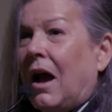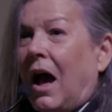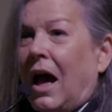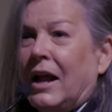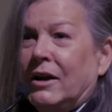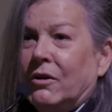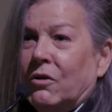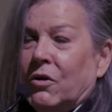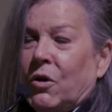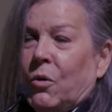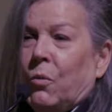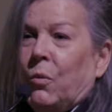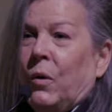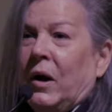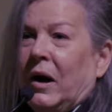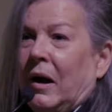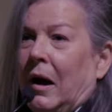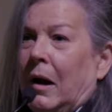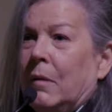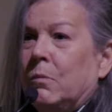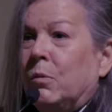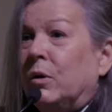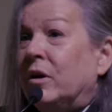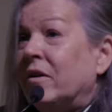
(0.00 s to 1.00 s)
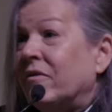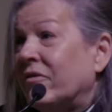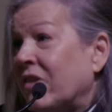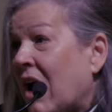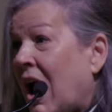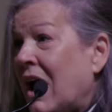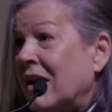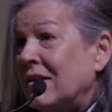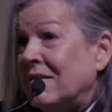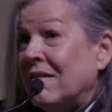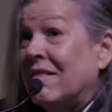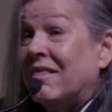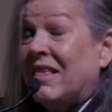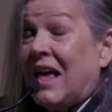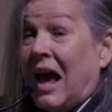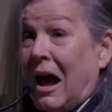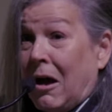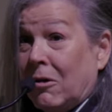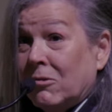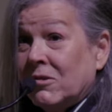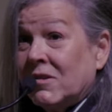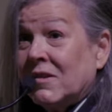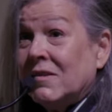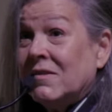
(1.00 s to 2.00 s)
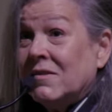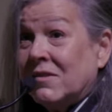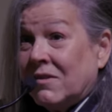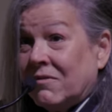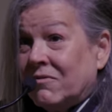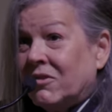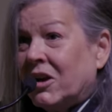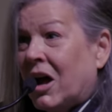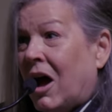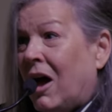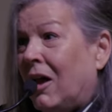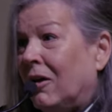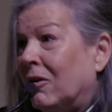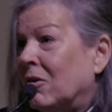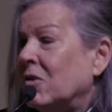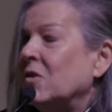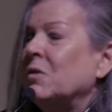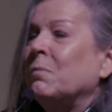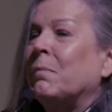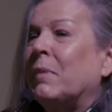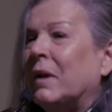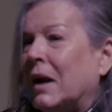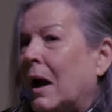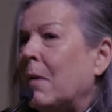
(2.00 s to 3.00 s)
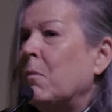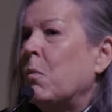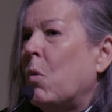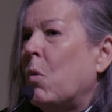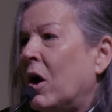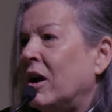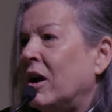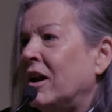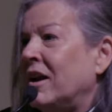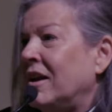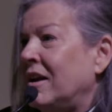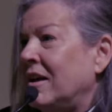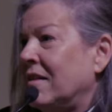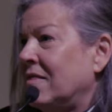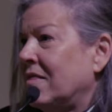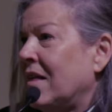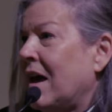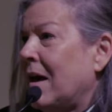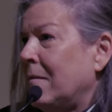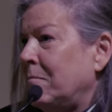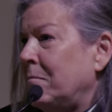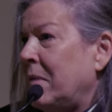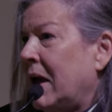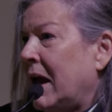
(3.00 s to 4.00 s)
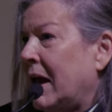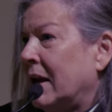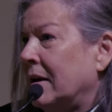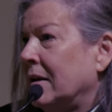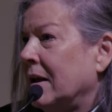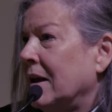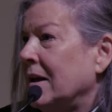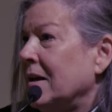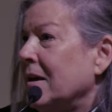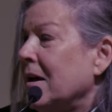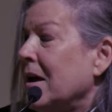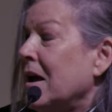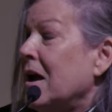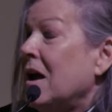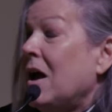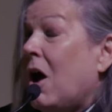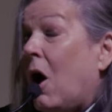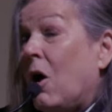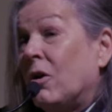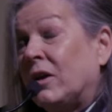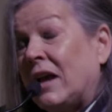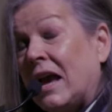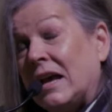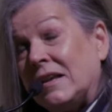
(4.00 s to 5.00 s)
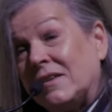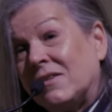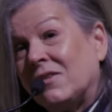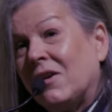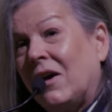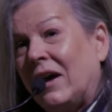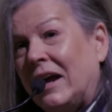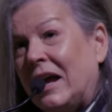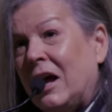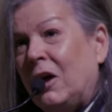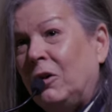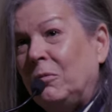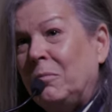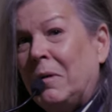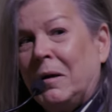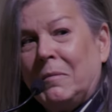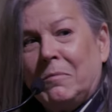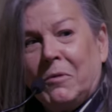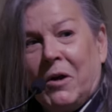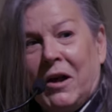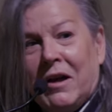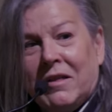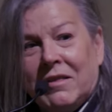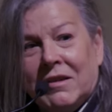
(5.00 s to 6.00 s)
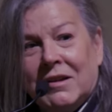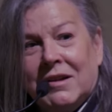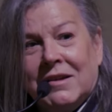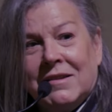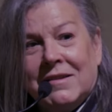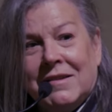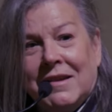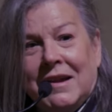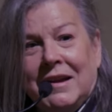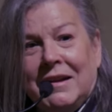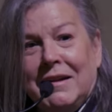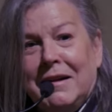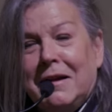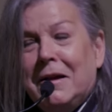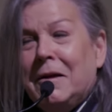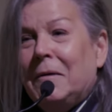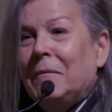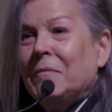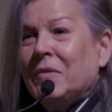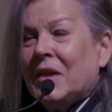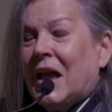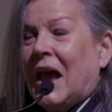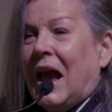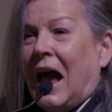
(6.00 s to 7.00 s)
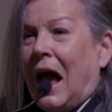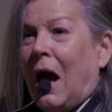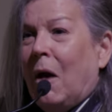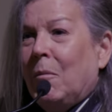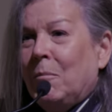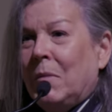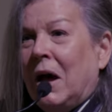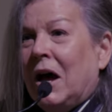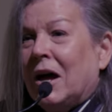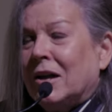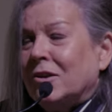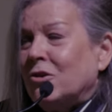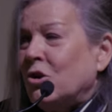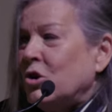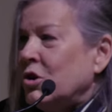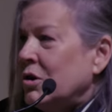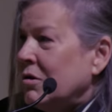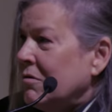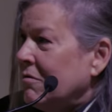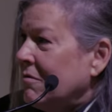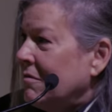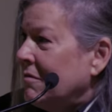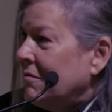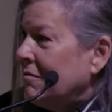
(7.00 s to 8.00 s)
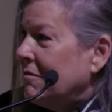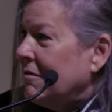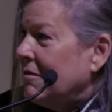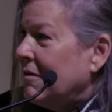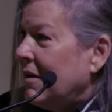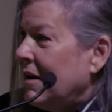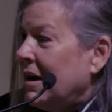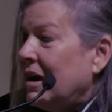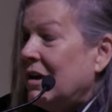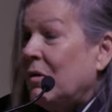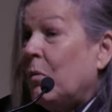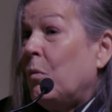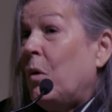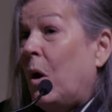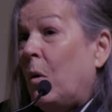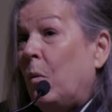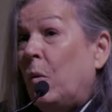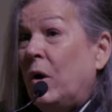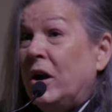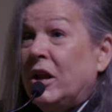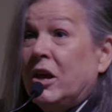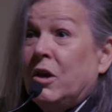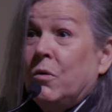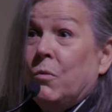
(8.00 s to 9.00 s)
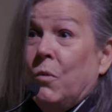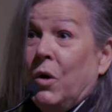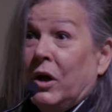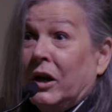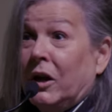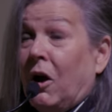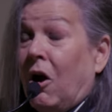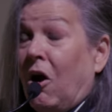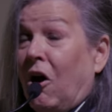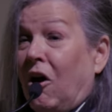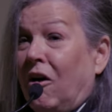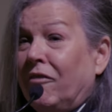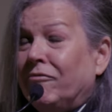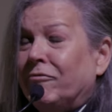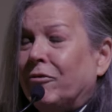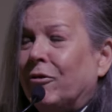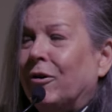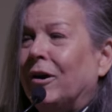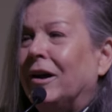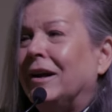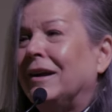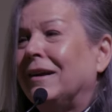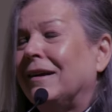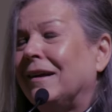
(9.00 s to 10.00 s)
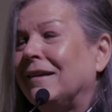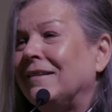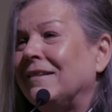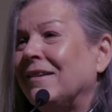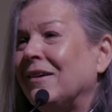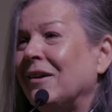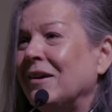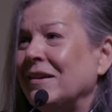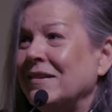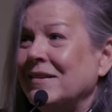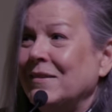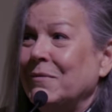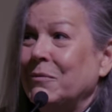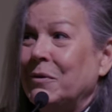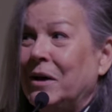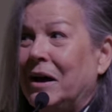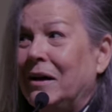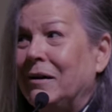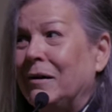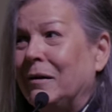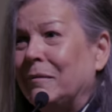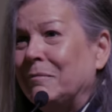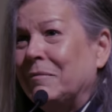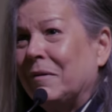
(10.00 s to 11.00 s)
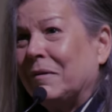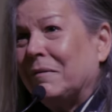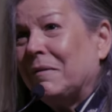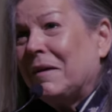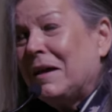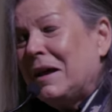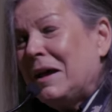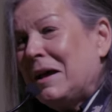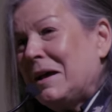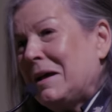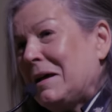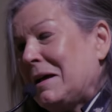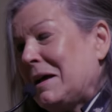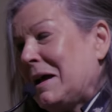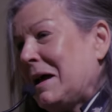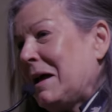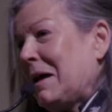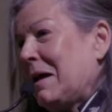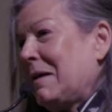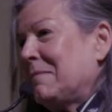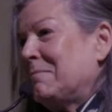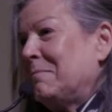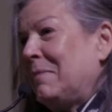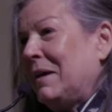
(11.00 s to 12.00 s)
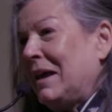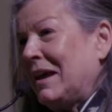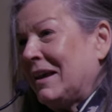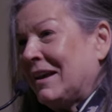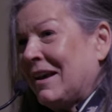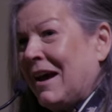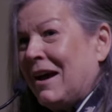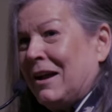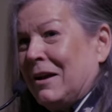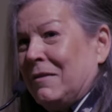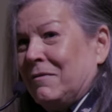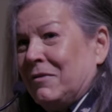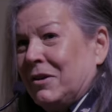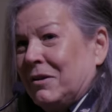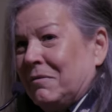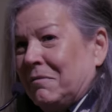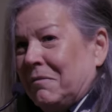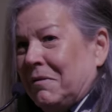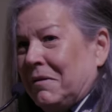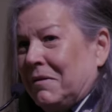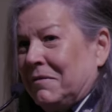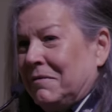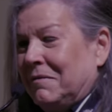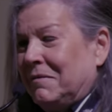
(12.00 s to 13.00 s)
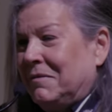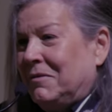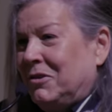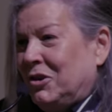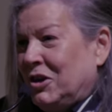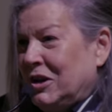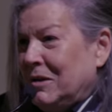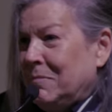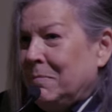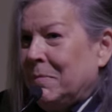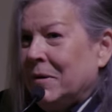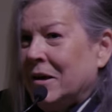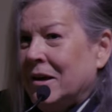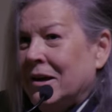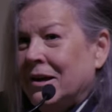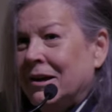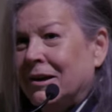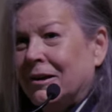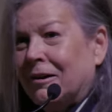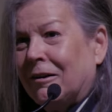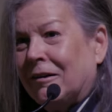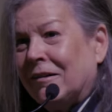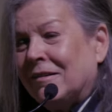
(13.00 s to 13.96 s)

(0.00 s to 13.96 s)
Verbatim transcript: I don't know where I would have gotten thousands of dollars, but I wanted it that badly. Okay, so I held my breath and I said, How much? Well, what do you want to offer? And I said, Well, I'm being kind of a cheapie here.